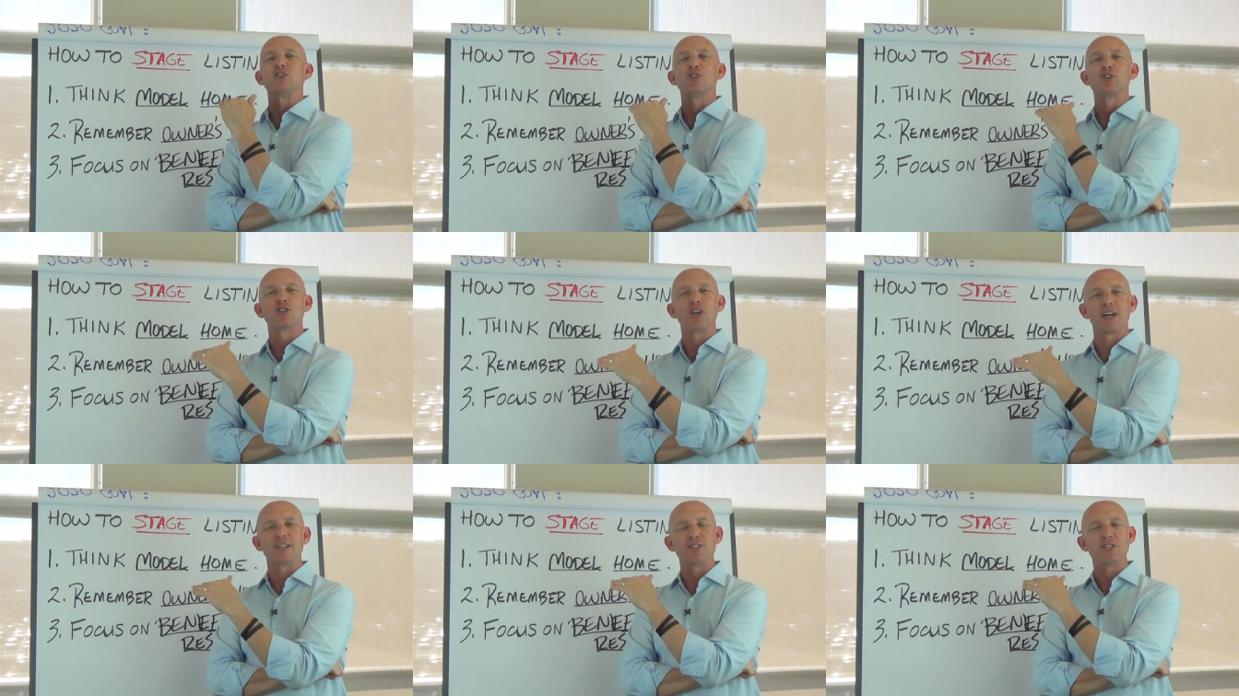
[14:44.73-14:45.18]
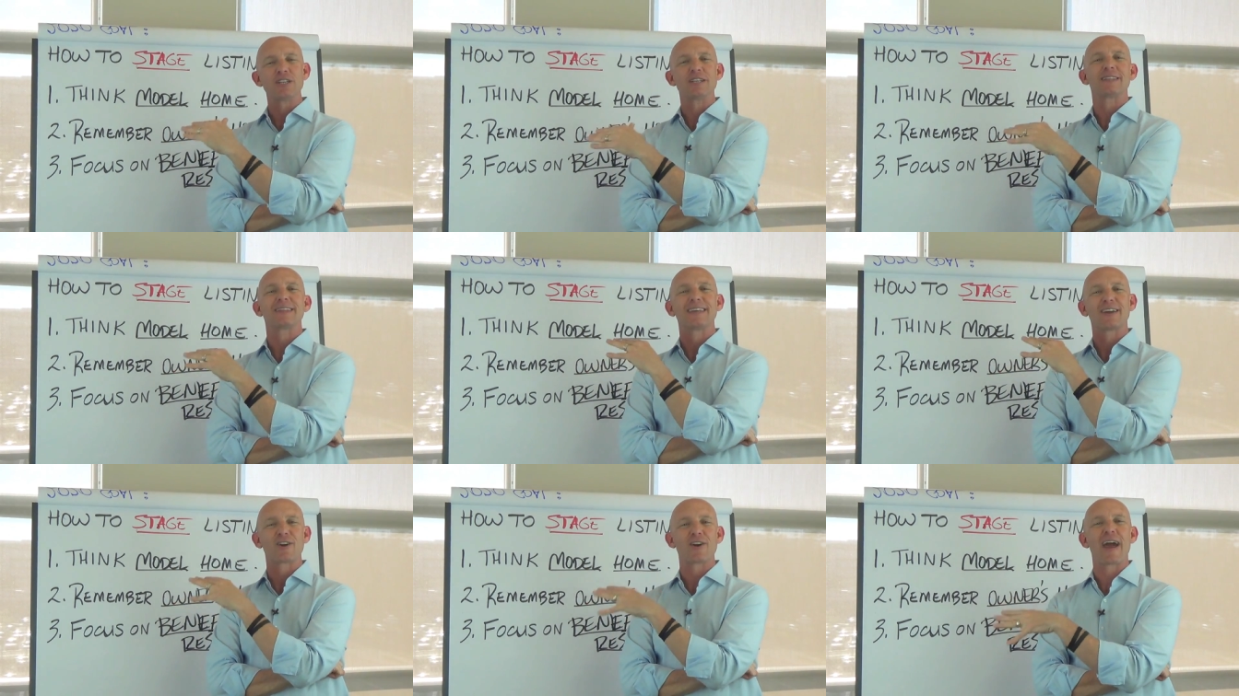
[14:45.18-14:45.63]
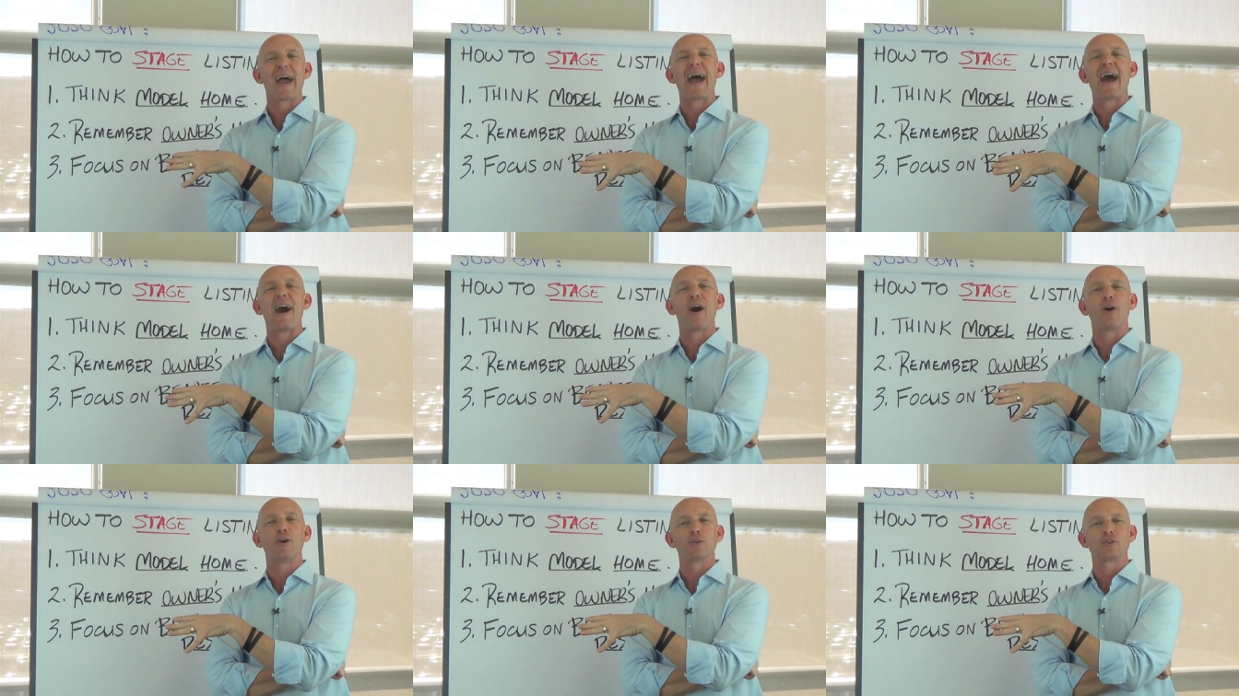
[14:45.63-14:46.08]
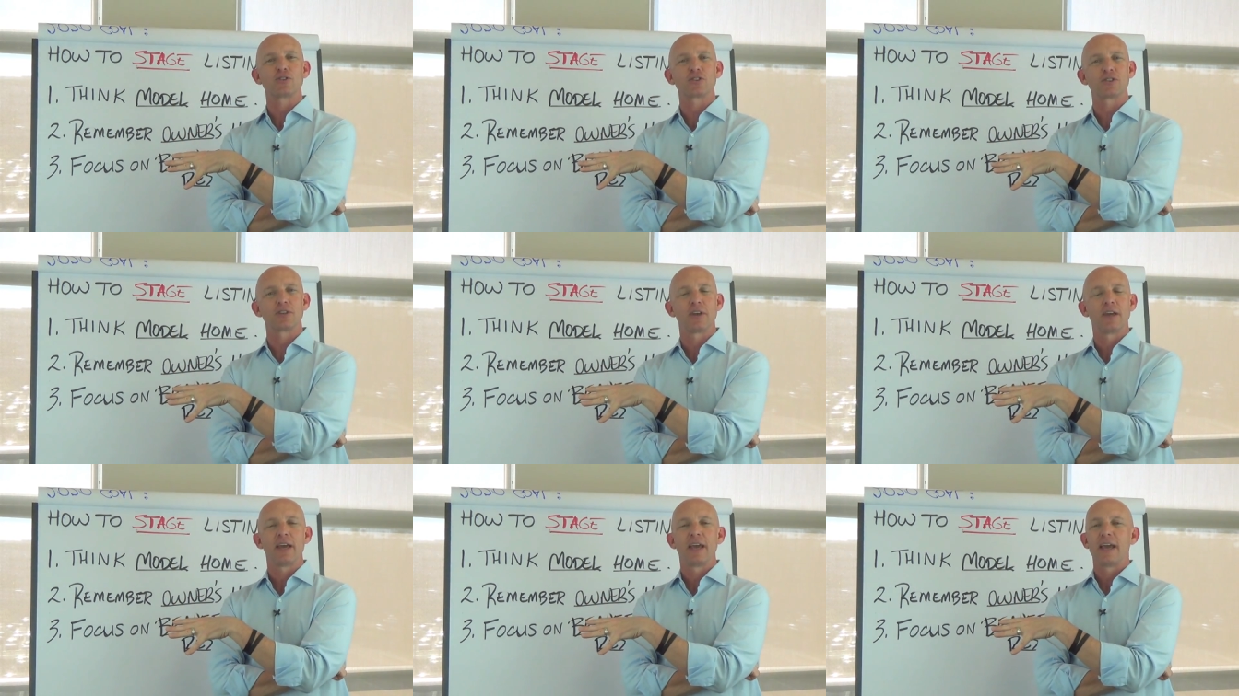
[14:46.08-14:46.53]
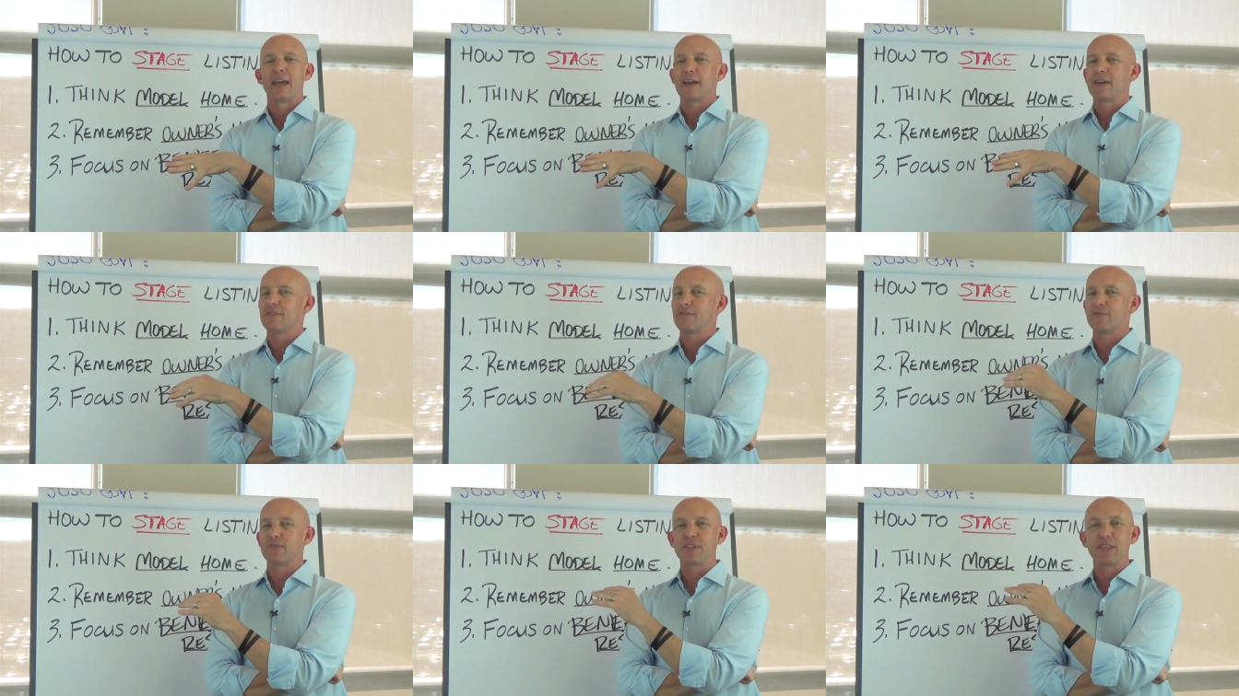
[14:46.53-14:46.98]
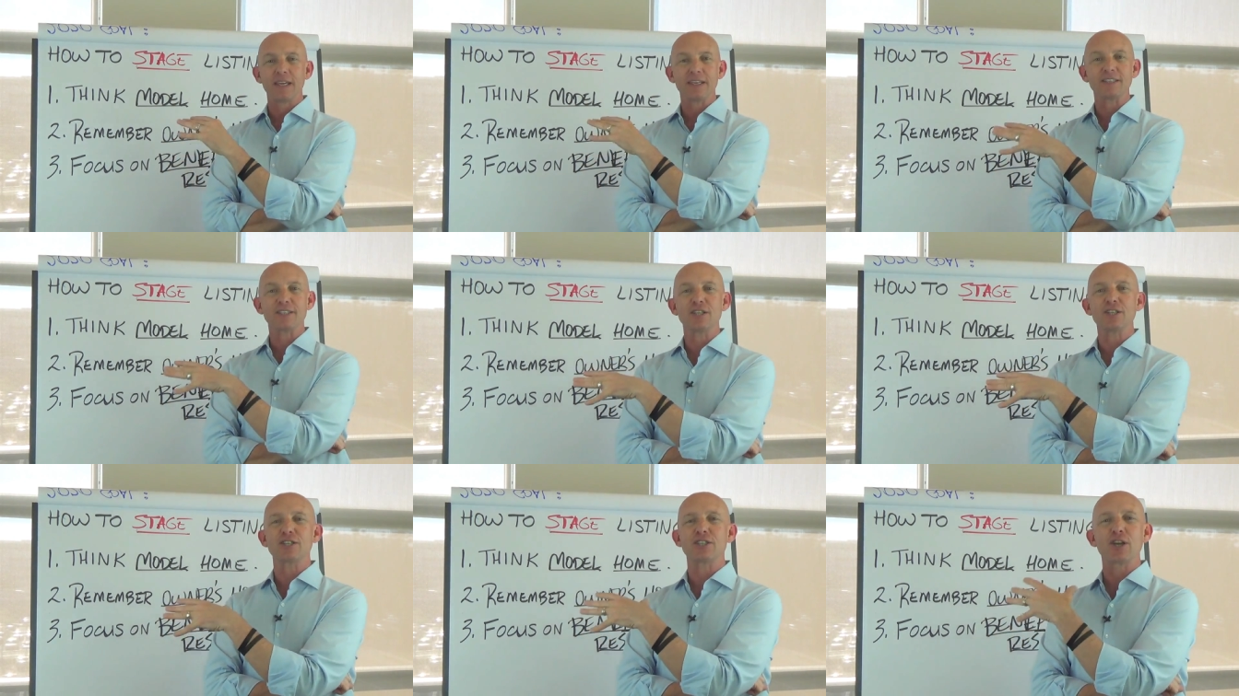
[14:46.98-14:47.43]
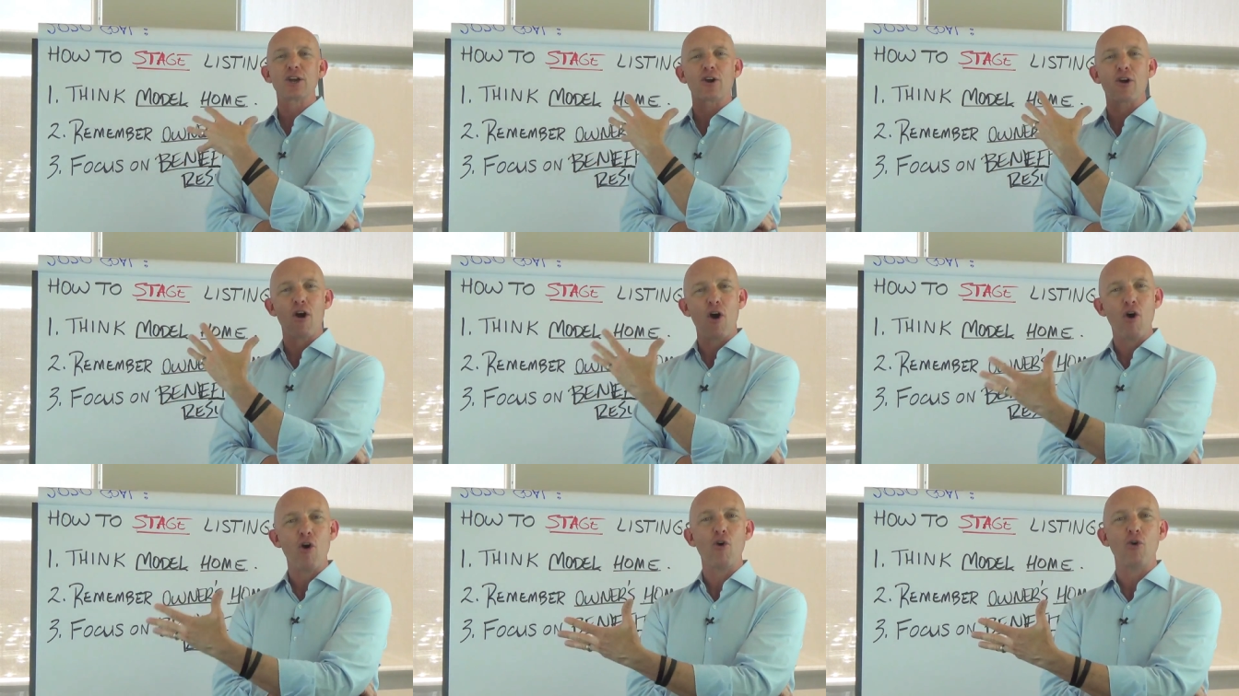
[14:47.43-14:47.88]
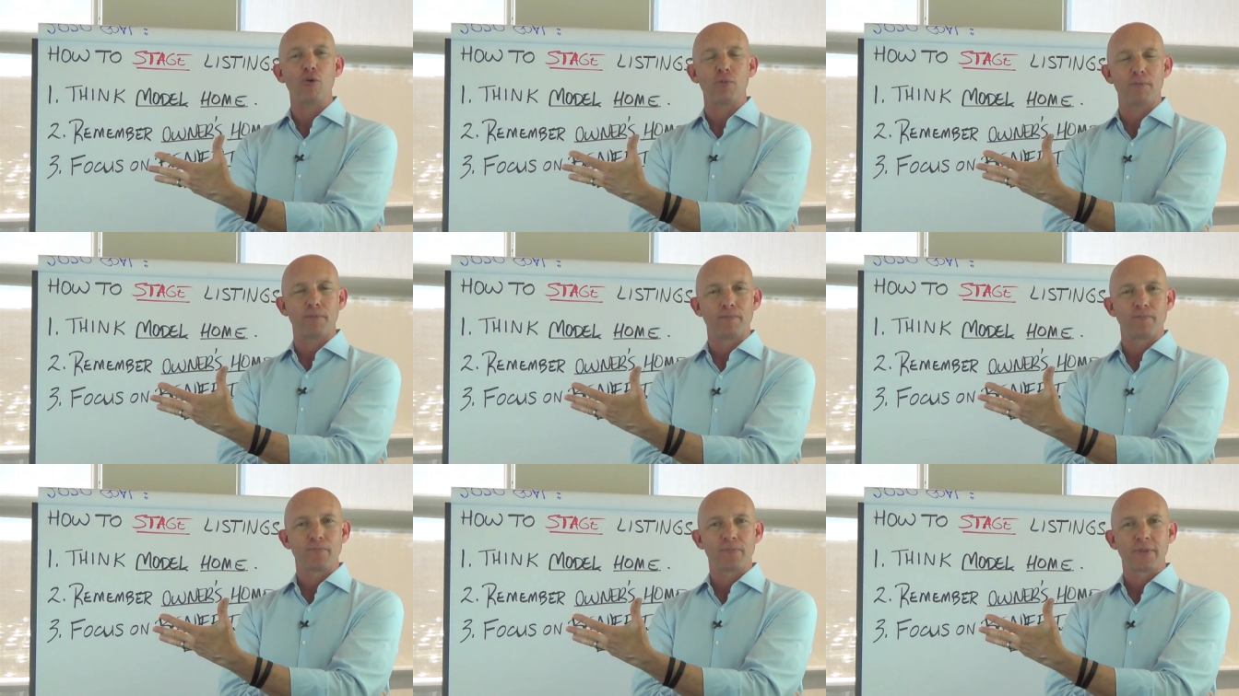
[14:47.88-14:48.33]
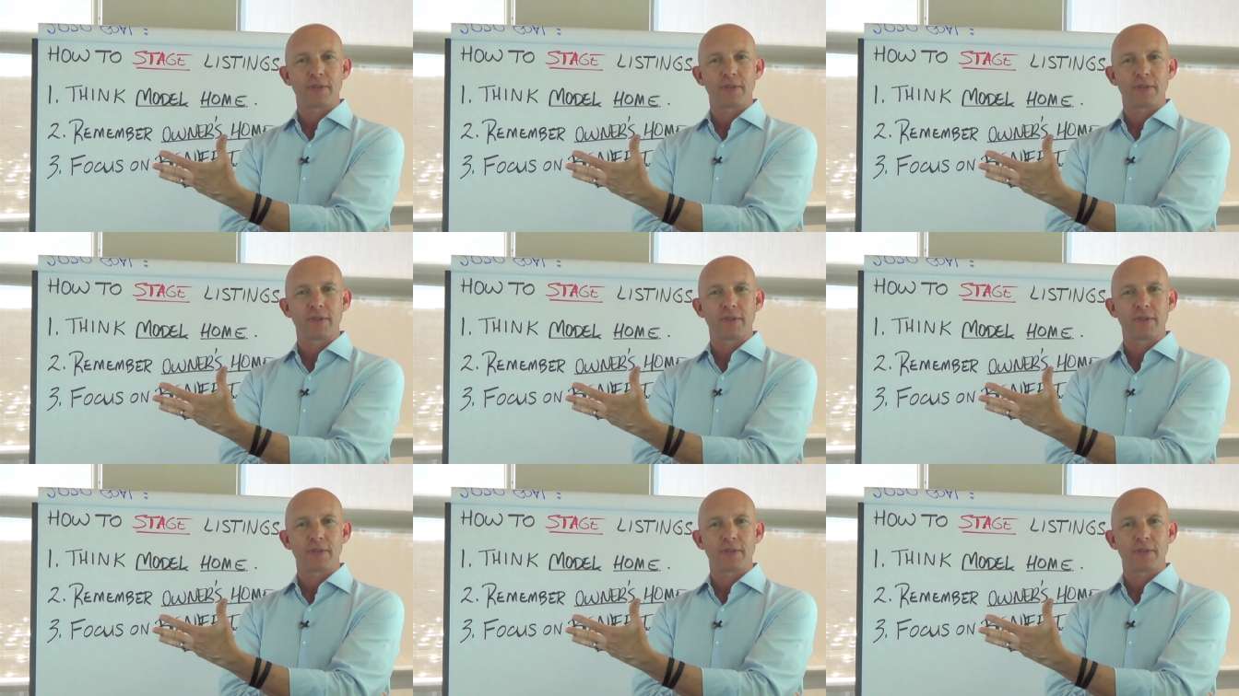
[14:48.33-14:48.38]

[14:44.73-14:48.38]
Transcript: judging their house, this is their home.